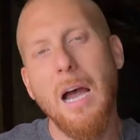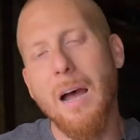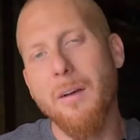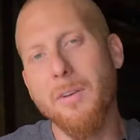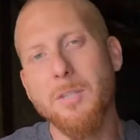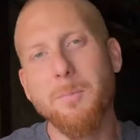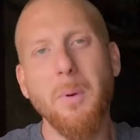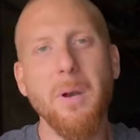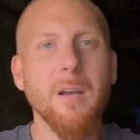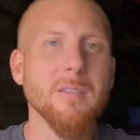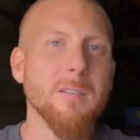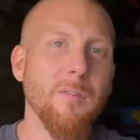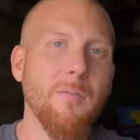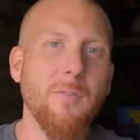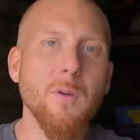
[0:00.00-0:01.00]
I've
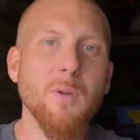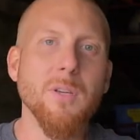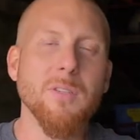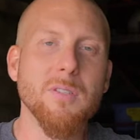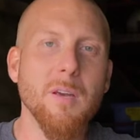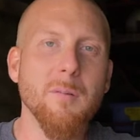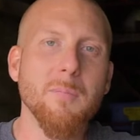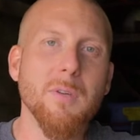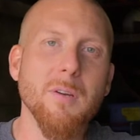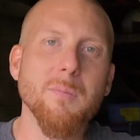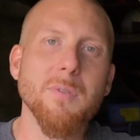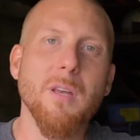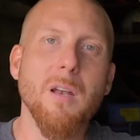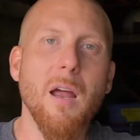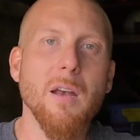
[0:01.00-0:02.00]
experienced a few of the
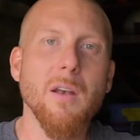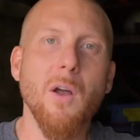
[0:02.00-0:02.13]
symptoms that I